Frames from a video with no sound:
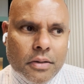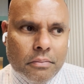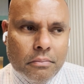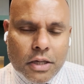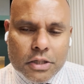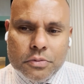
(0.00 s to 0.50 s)

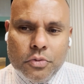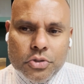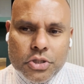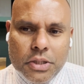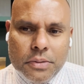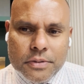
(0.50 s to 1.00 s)
much more
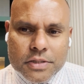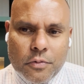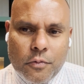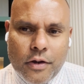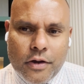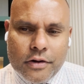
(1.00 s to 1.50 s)
cheaper
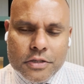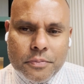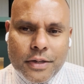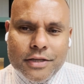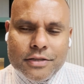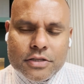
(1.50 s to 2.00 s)
somewhere else,
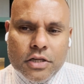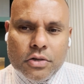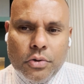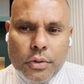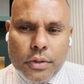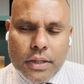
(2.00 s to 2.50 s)
but I still
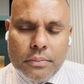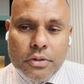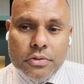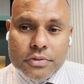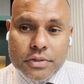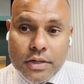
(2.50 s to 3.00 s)
go in there
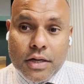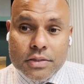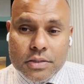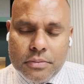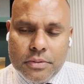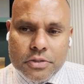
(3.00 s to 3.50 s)
because the
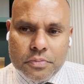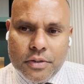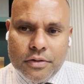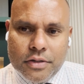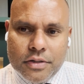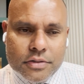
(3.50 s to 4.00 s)
customer
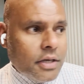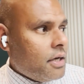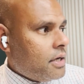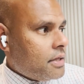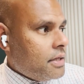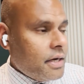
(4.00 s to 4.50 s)
experience,
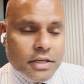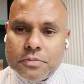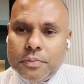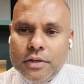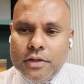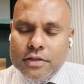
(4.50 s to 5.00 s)
that
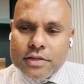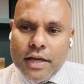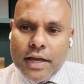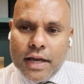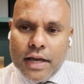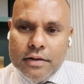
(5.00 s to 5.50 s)
experience I
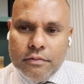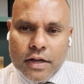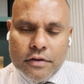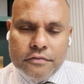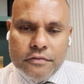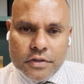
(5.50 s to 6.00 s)
had when I
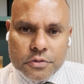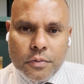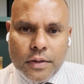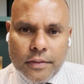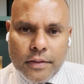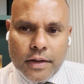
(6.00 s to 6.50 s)
first
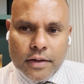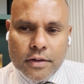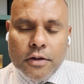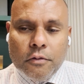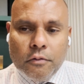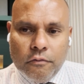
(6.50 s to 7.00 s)
went there,
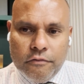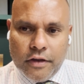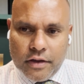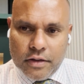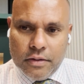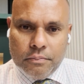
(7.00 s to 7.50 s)

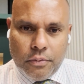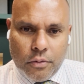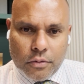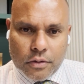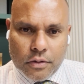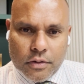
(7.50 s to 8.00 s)
very
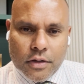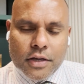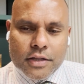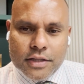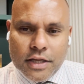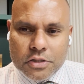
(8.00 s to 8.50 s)
important.
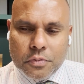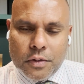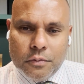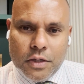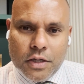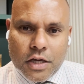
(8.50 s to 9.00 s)
That's why
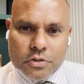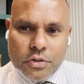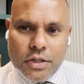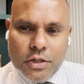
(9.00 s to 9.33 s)
we are actually